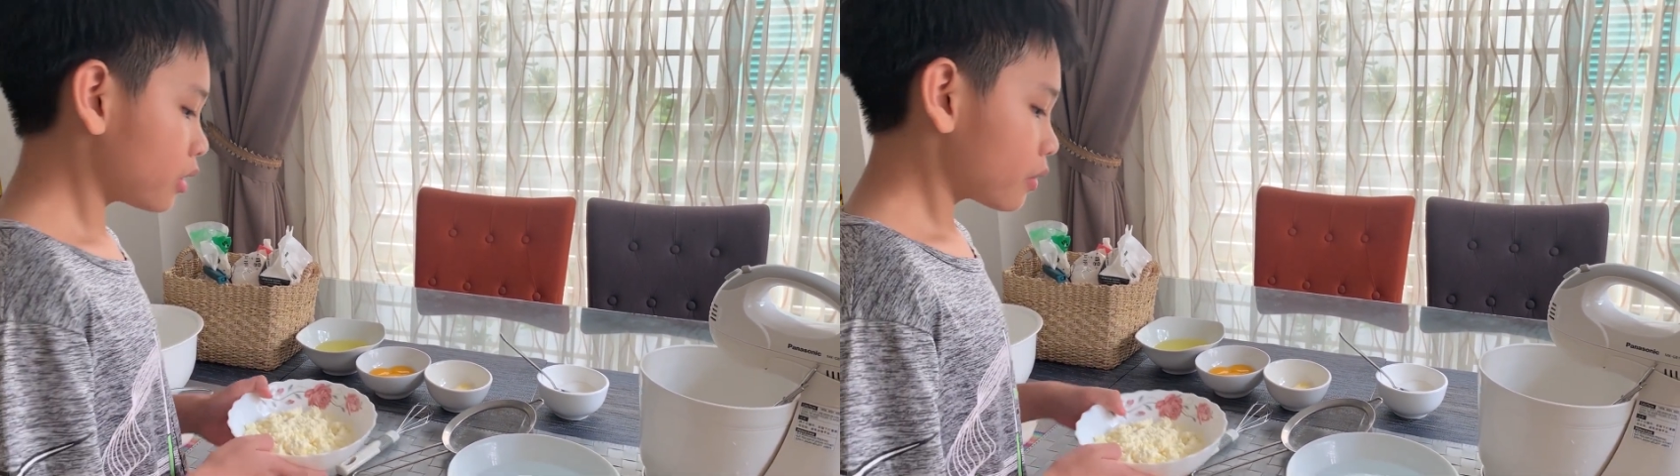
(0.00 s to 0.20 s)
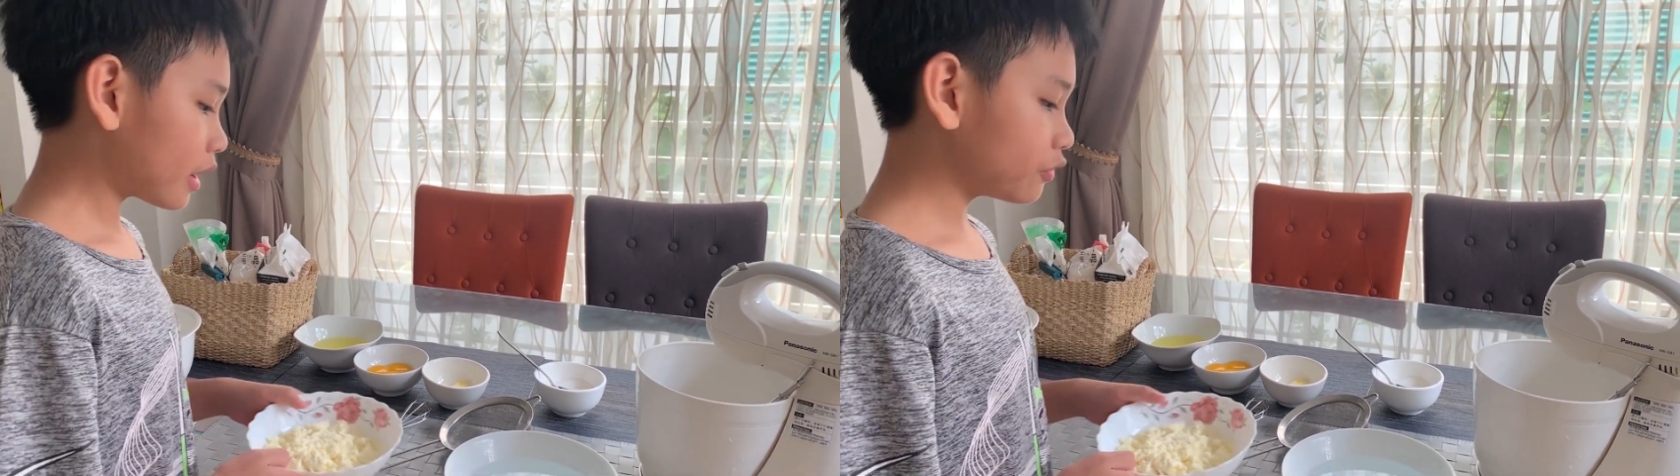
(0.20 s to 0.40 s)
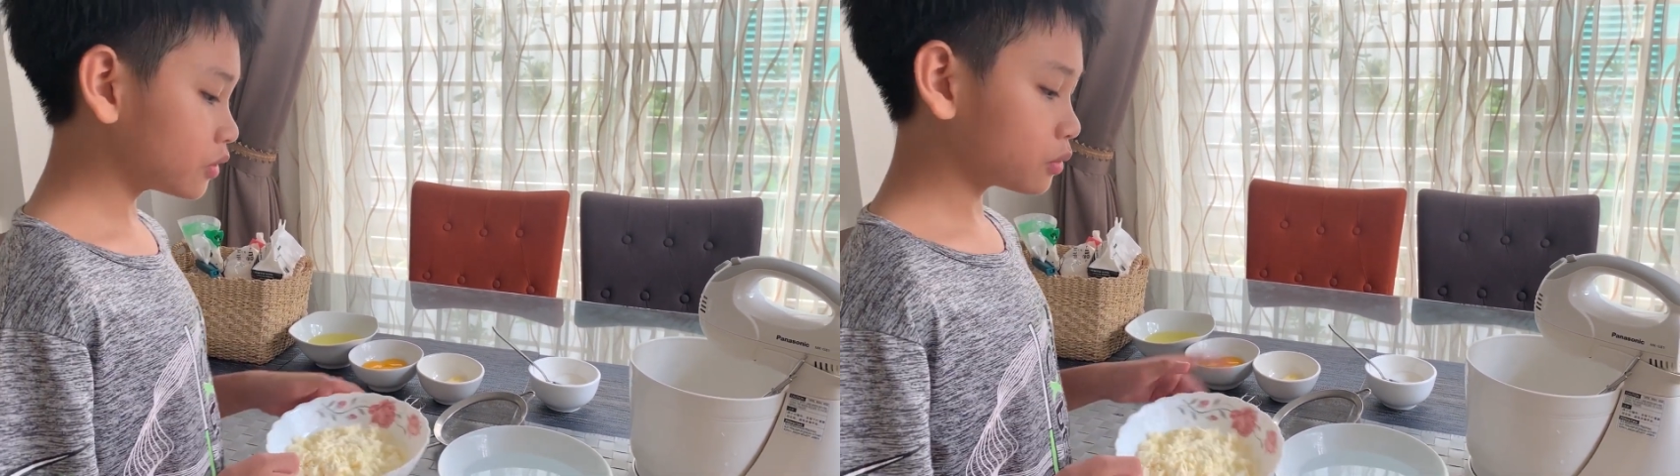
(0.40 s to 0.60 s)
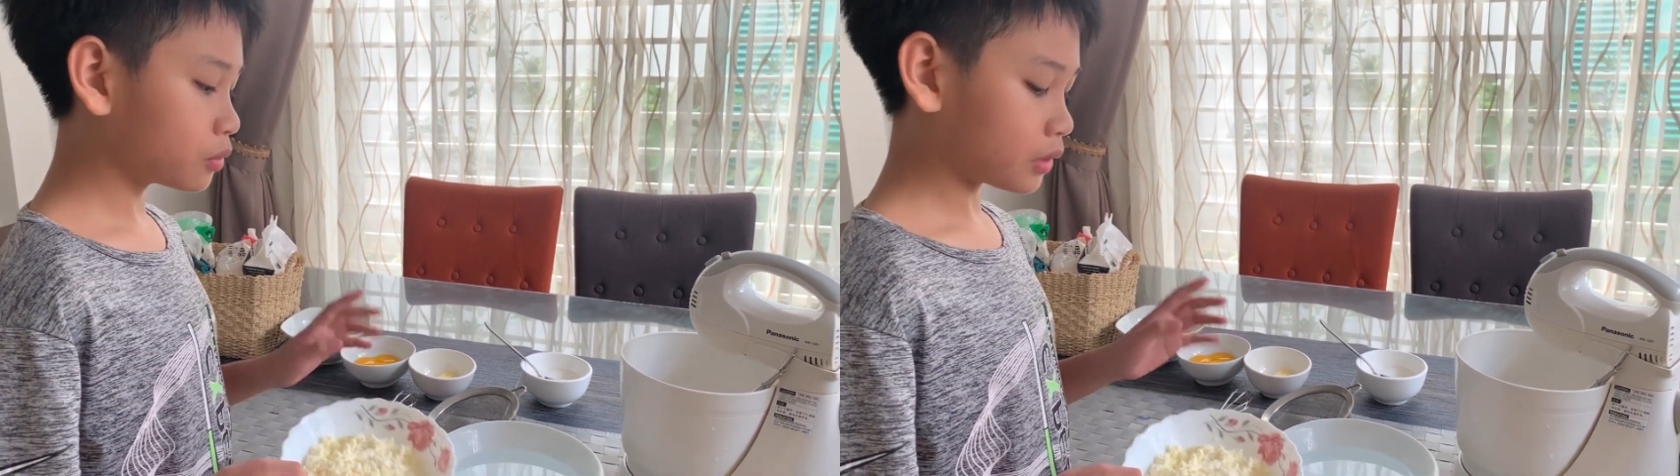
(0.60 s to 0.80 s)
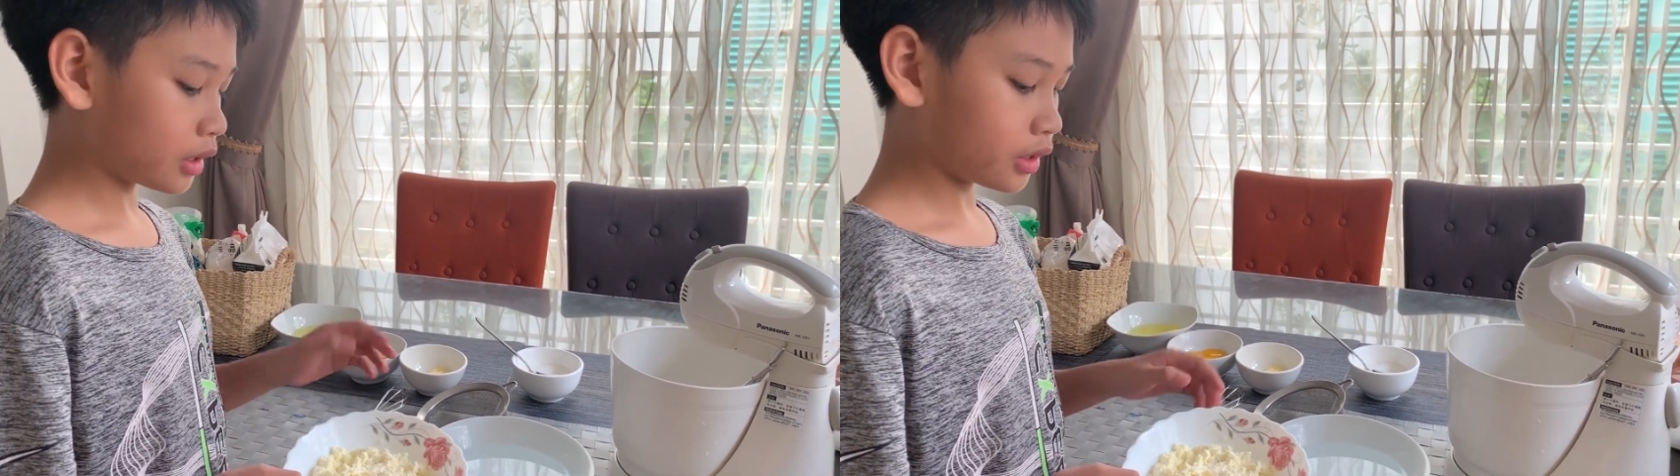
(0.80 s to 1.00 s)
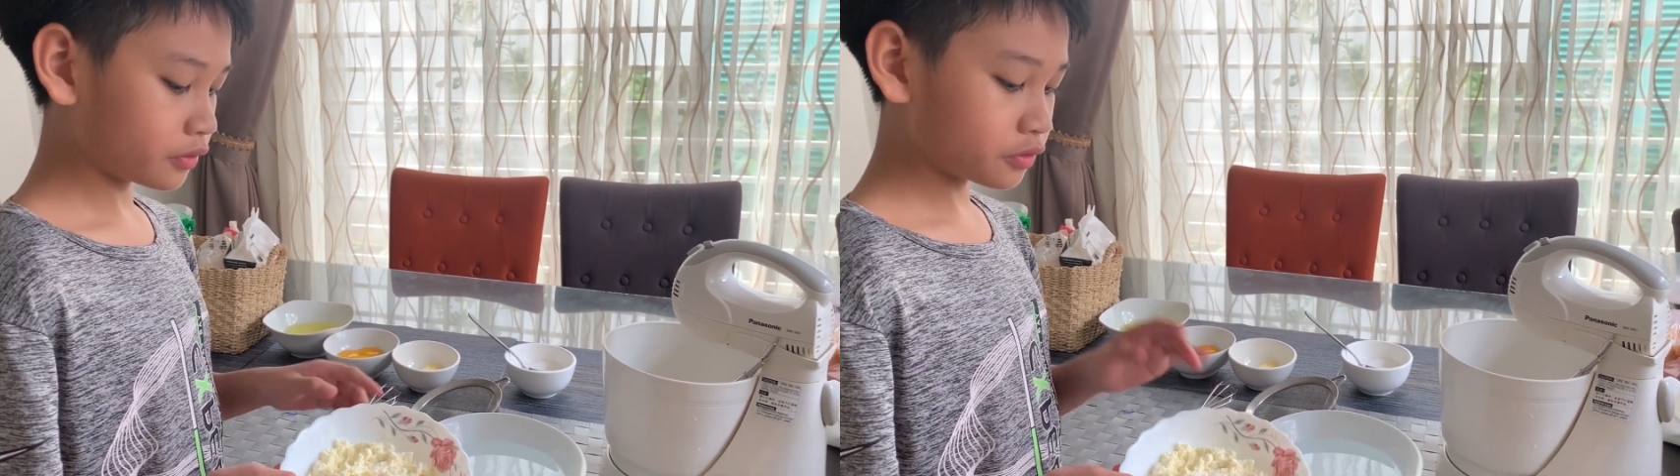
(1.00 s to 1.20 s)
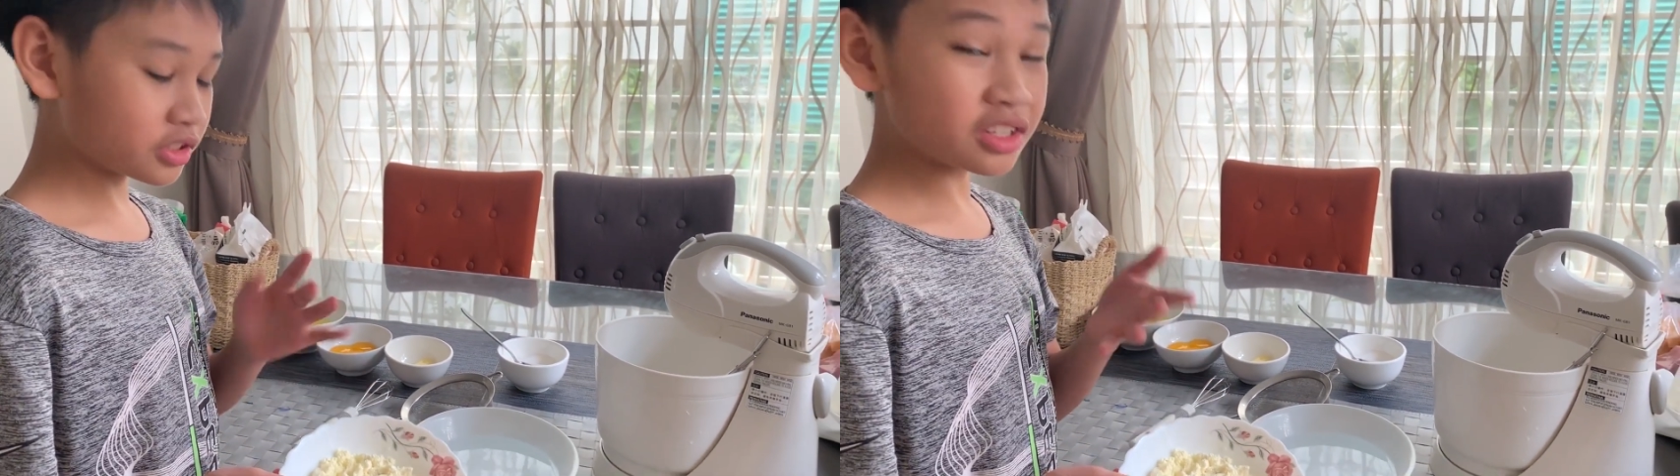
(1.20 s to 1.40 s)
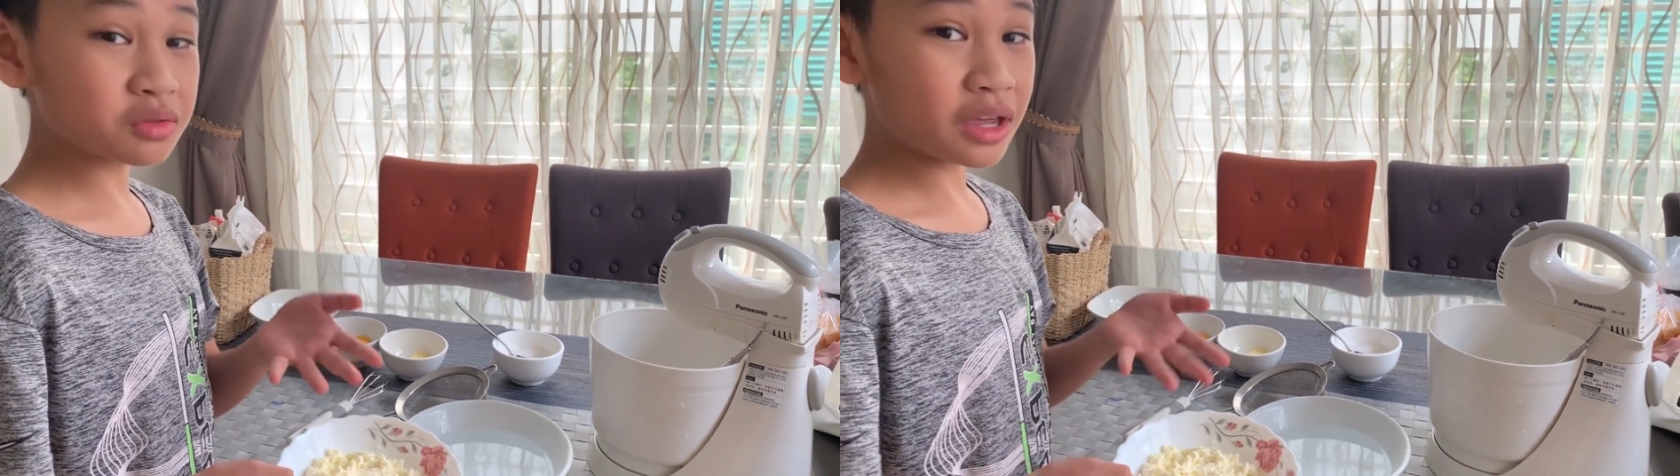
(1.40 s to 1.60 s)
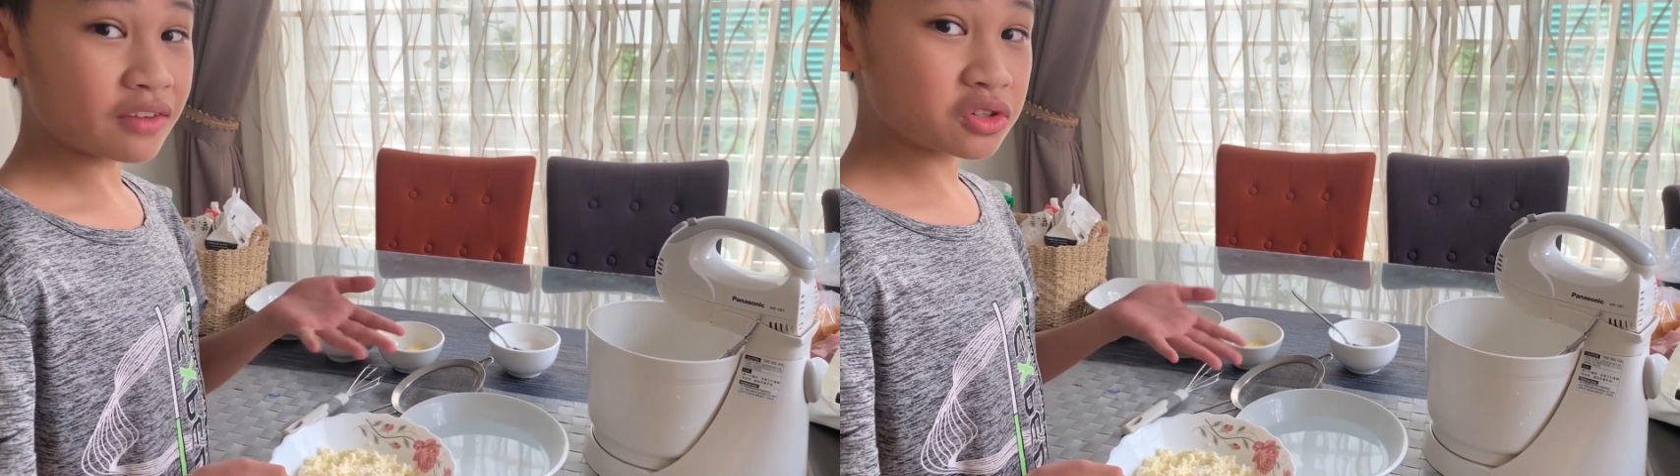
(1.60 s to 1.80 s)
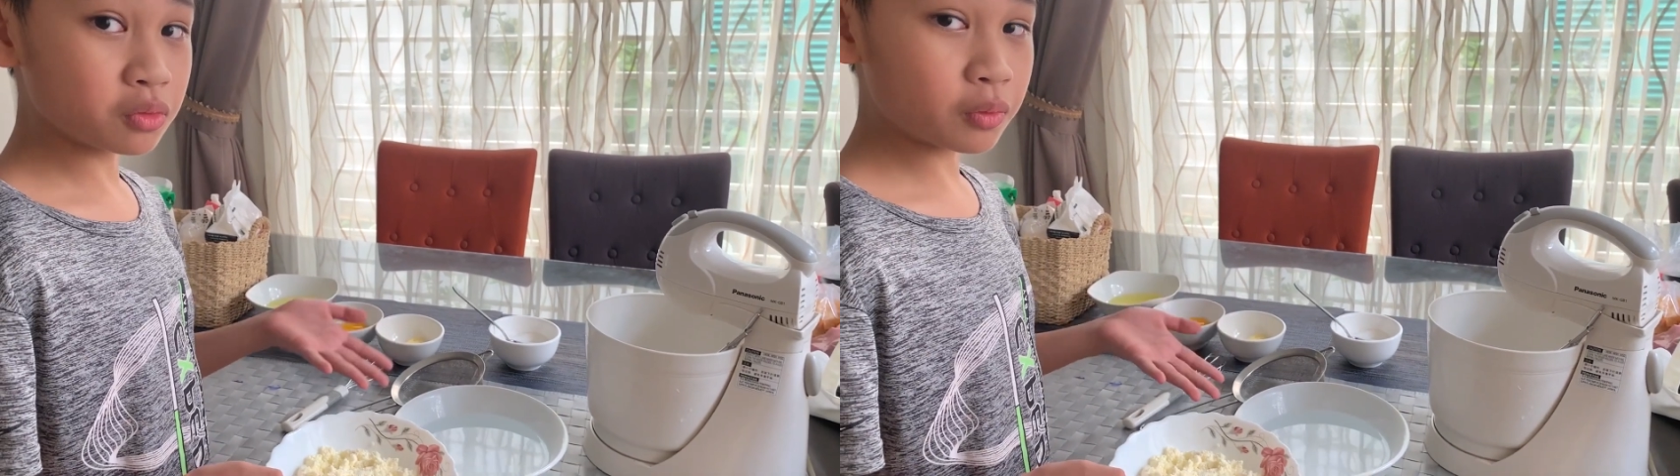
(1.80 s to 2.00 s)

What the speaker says: We have to, since we have to